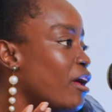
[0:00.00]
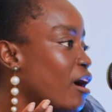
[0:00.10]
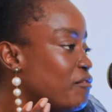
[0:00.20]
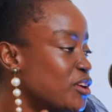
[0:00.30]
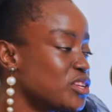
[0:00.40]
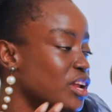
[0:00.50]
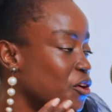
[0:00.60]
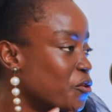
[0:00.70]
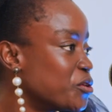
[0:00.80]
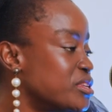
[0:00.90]
avascular
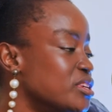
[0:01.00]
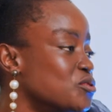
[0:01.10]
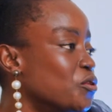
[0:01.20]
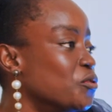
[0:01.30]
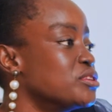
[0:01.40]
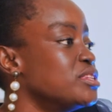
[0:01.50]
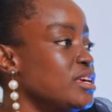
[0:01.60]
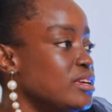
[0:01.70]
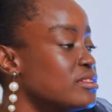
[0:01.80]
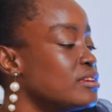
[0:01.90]
necrosis, all those
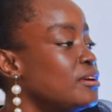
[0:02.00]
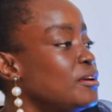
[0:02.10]
things.